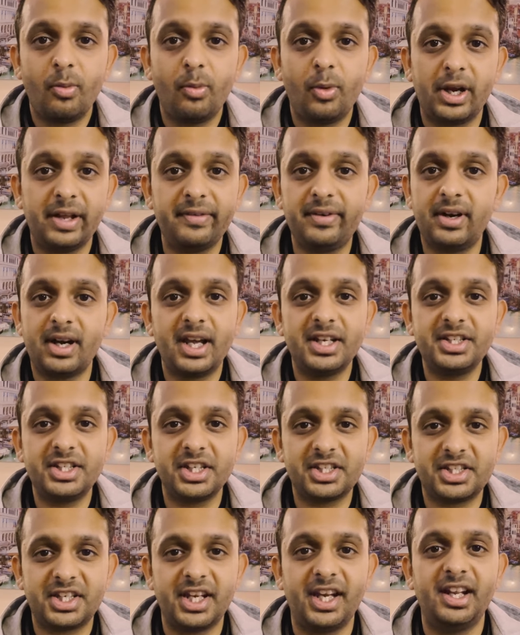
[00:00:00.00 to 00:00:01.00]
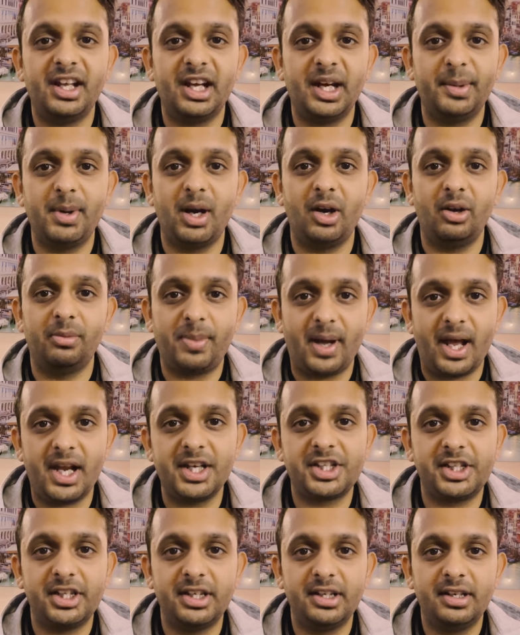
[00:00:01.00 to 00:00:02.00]
Whatever I just said about
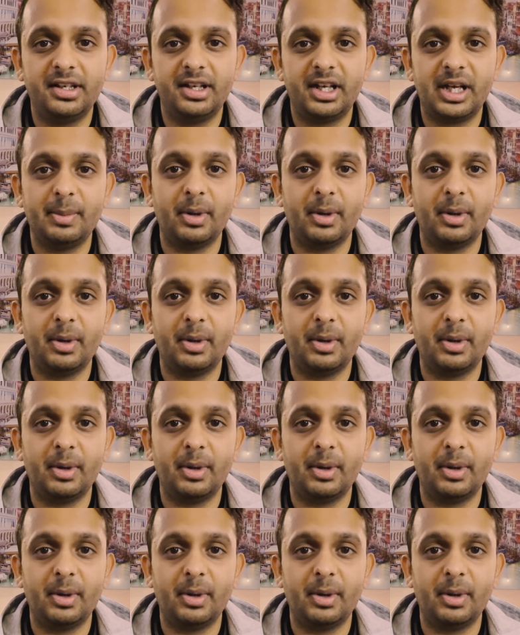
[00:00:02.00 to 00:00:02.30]
passion,